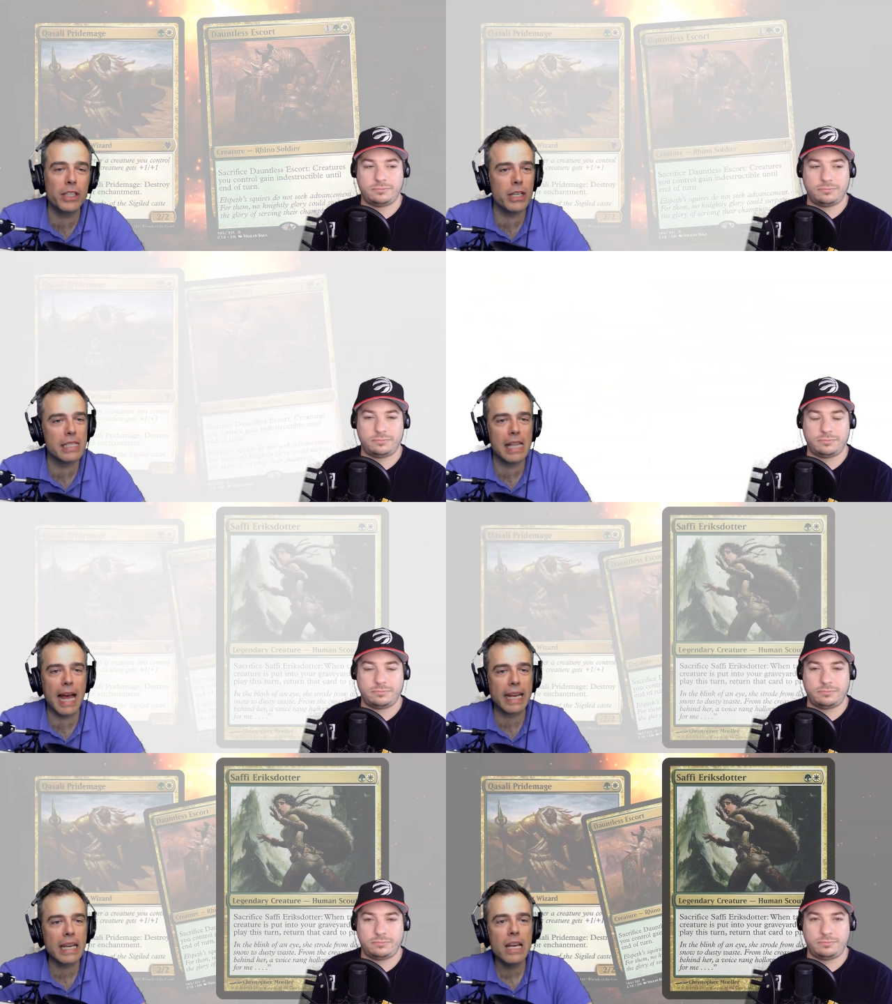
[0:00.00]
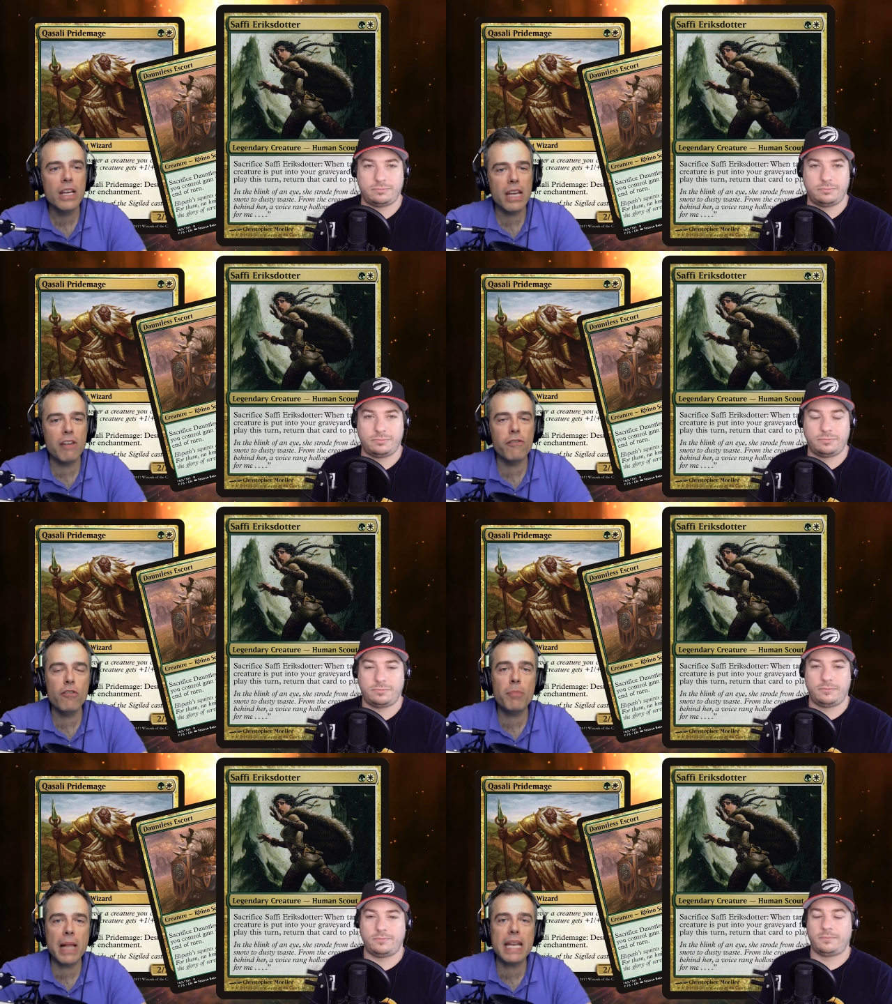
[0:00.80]
Speaker 1: is like if
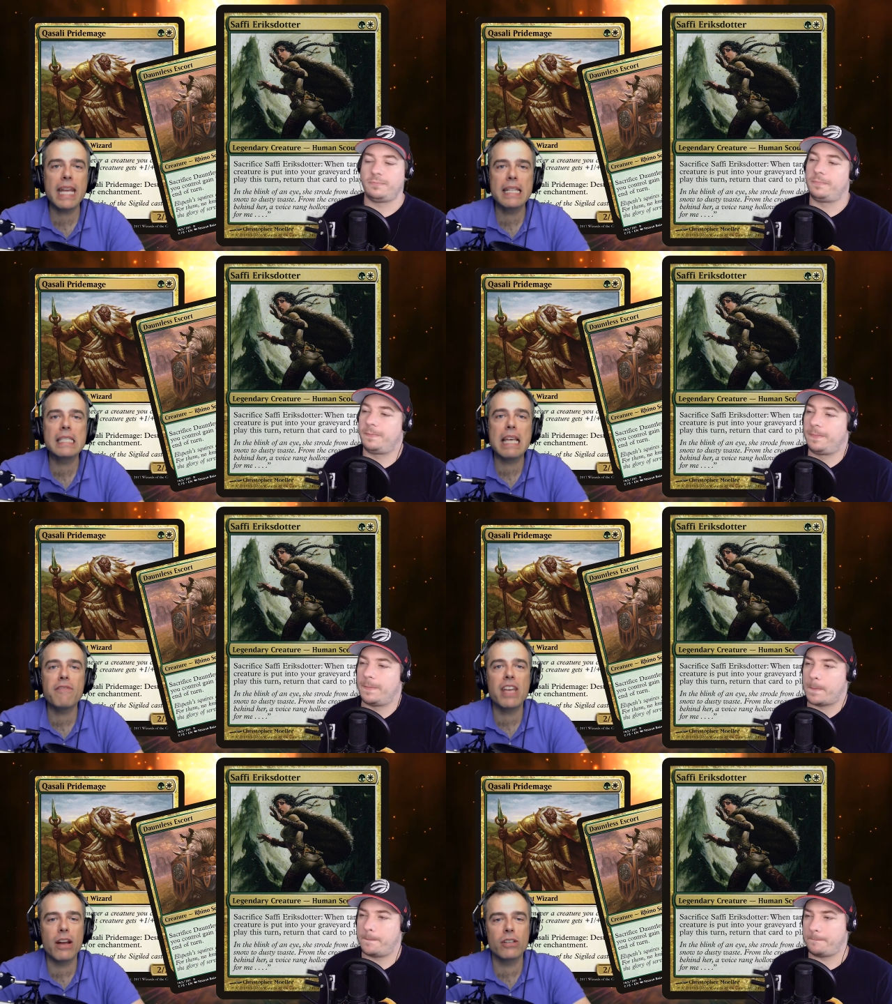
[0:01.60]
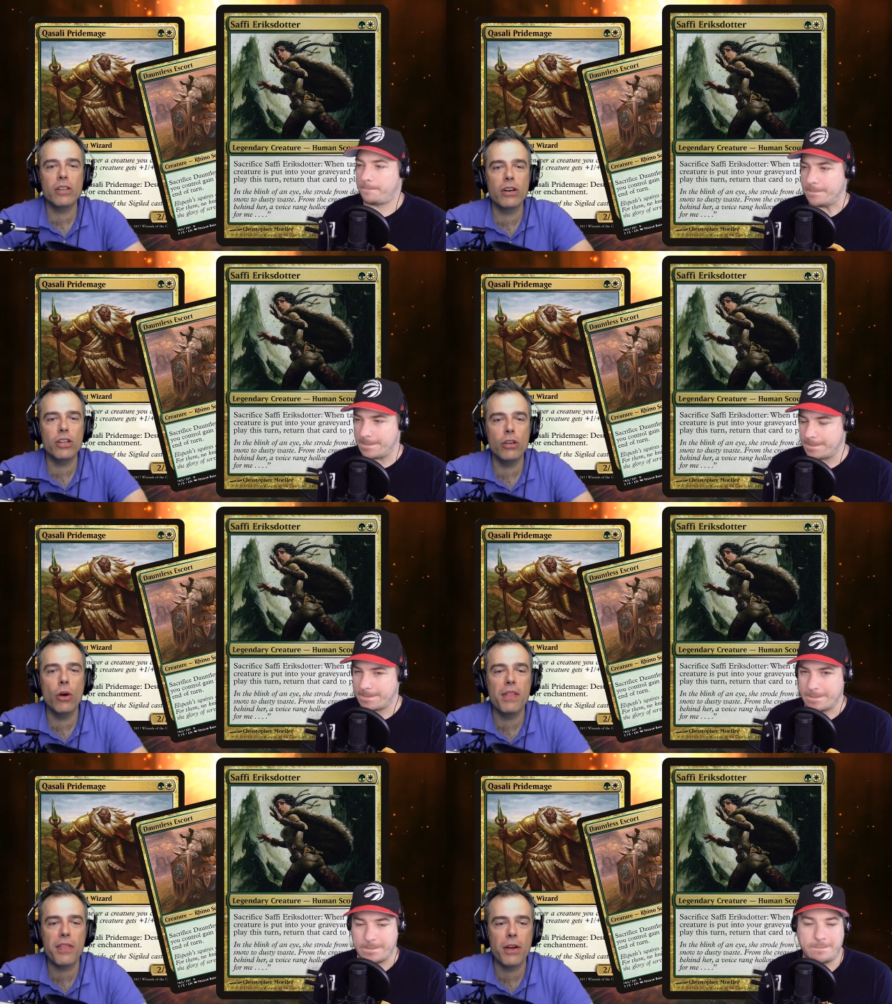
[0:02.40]
you've played against Saffi Eriksdottir, you
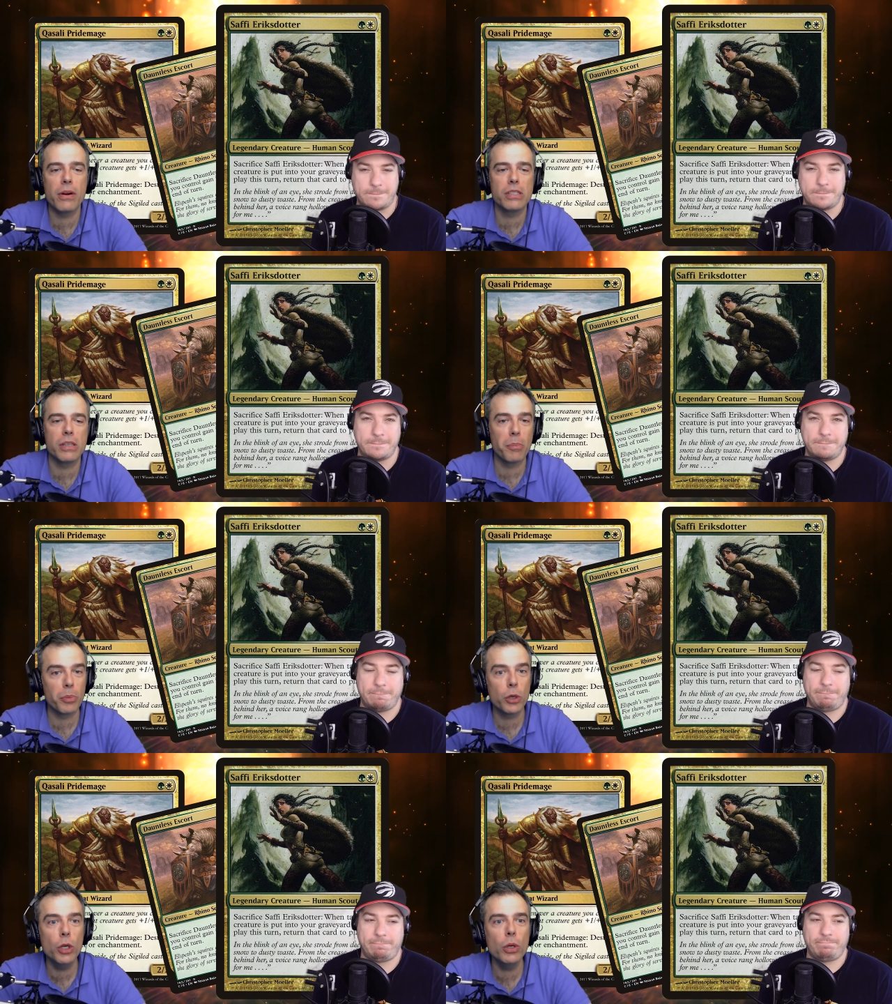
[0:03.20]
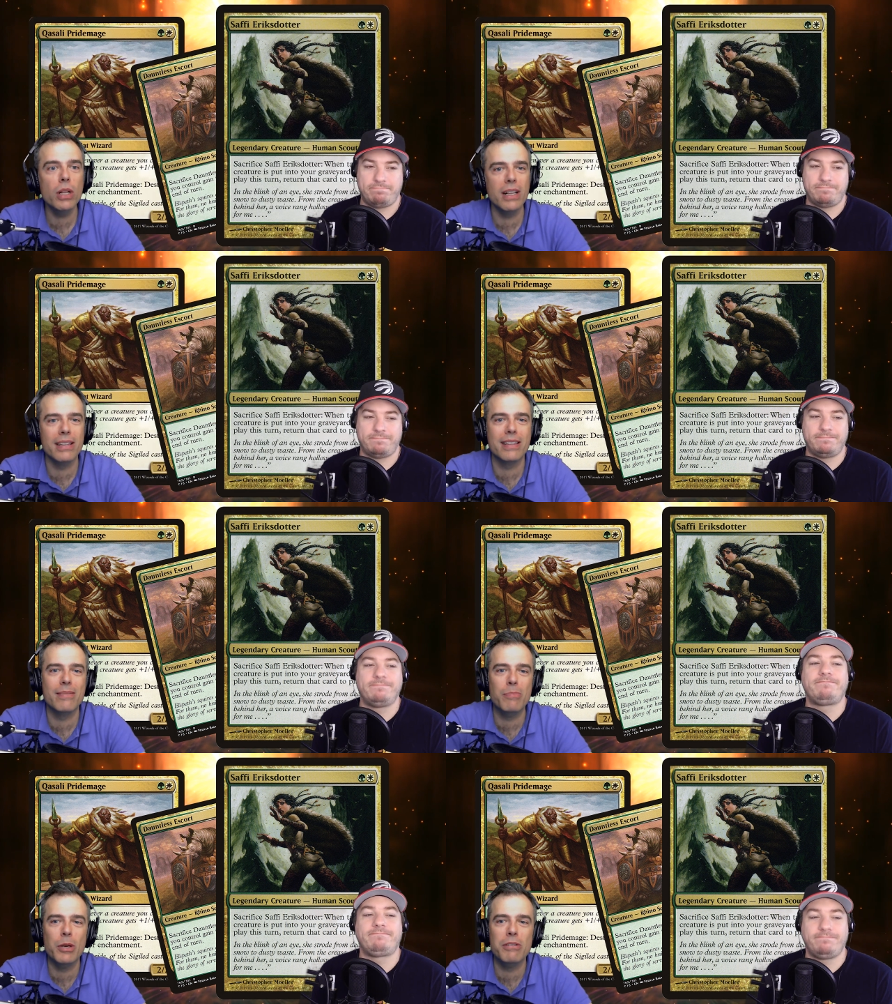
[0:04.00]
know that there are some brutal
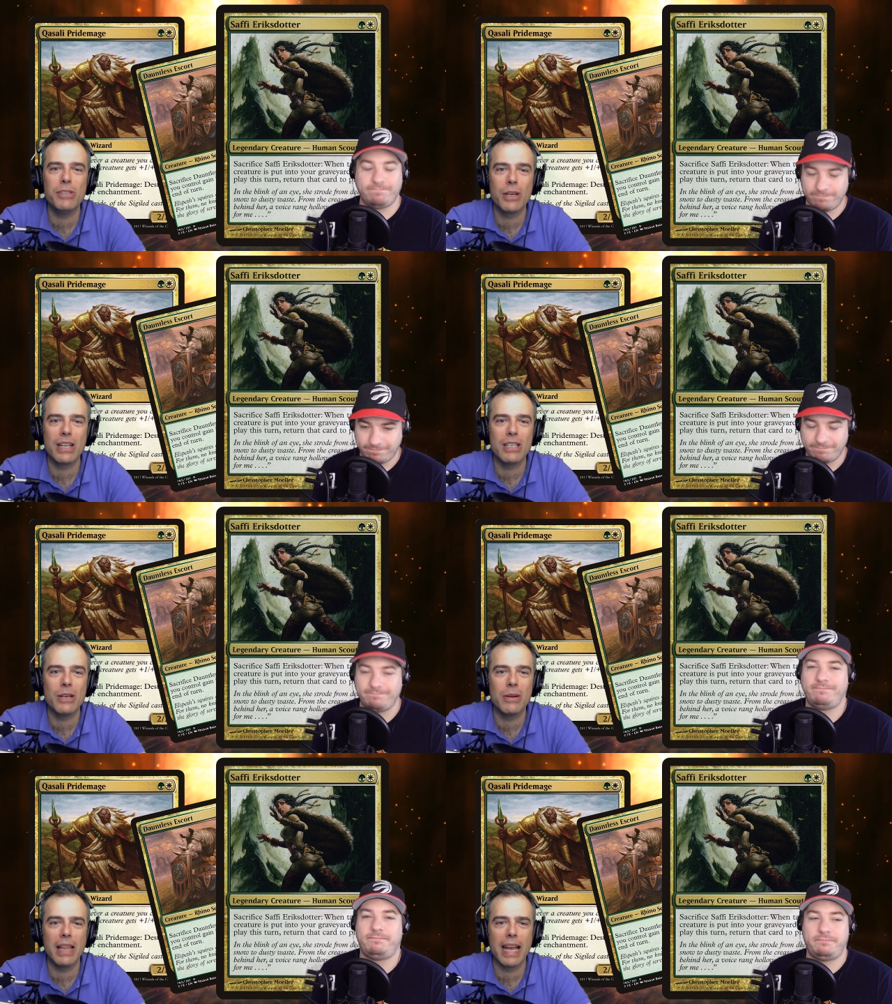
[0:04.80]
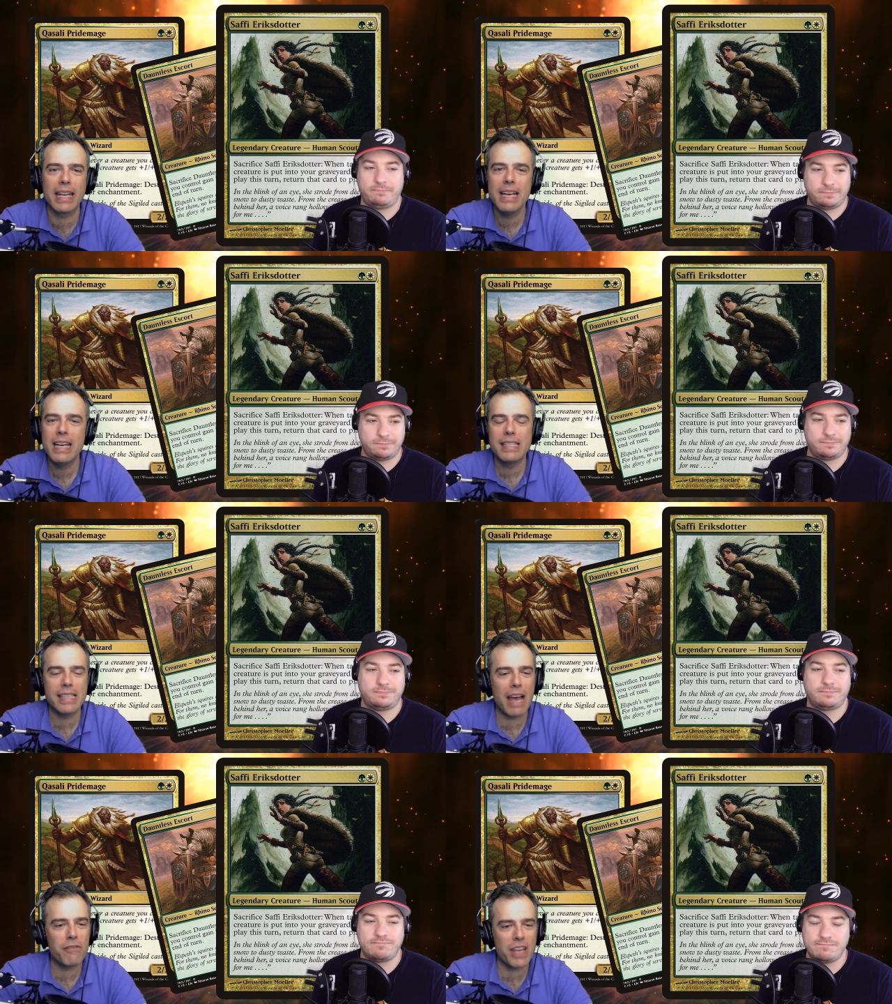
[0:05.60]
moves you can do, like
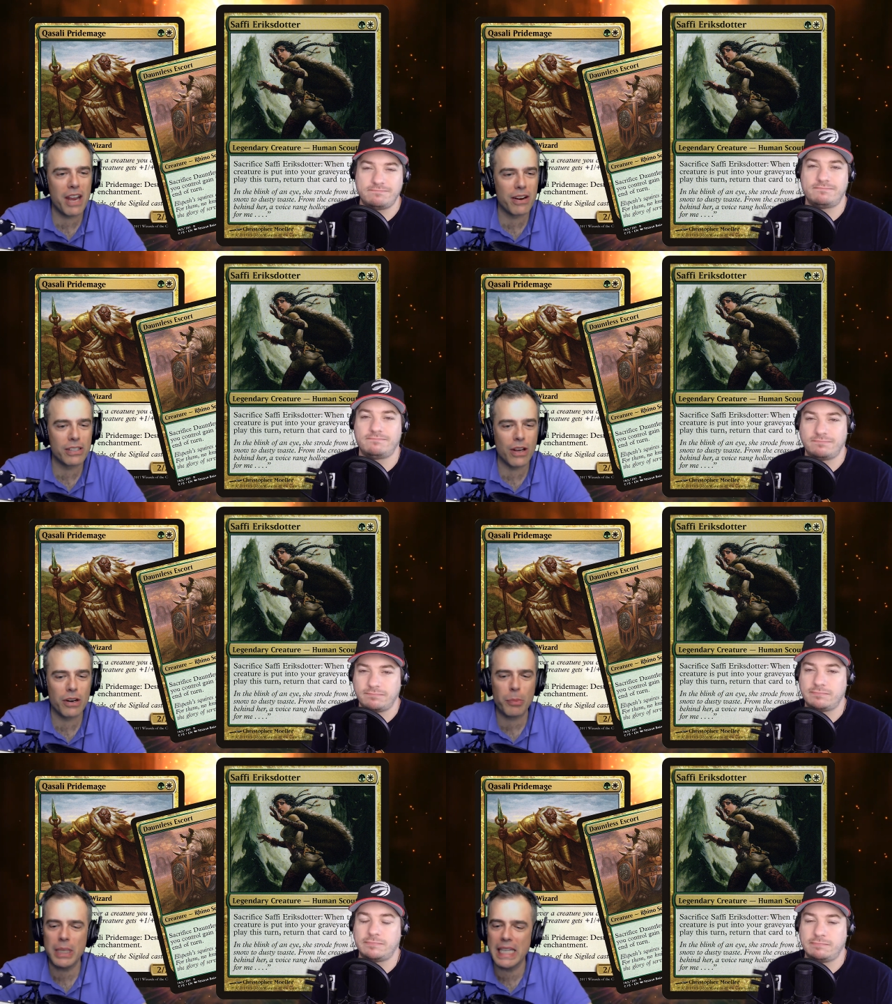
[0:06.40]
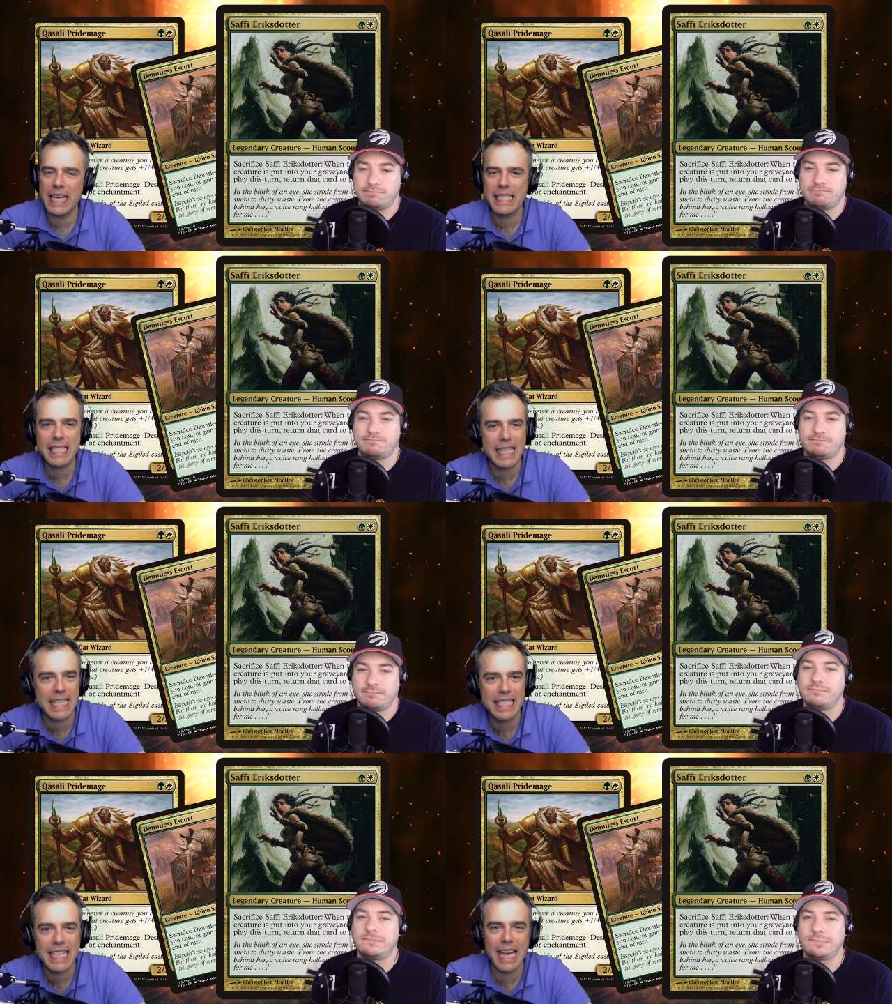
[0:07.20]
Saffi Eriksdottir plus
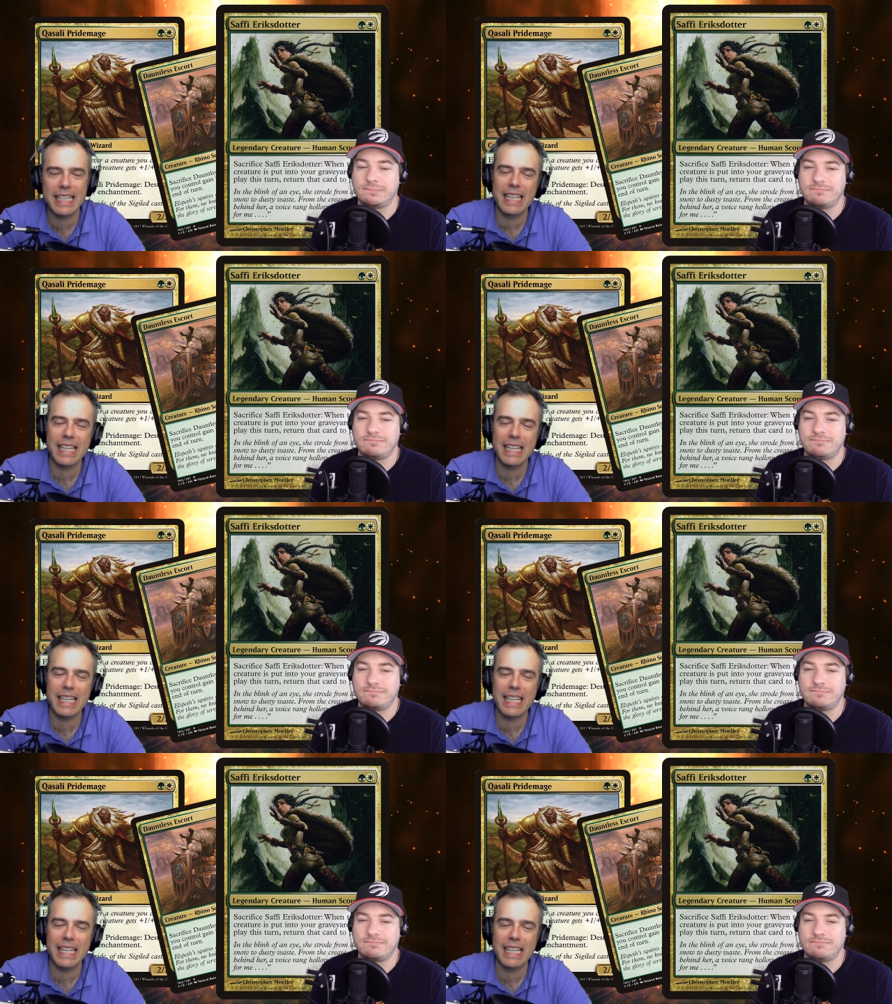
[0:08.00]
Sun Titan.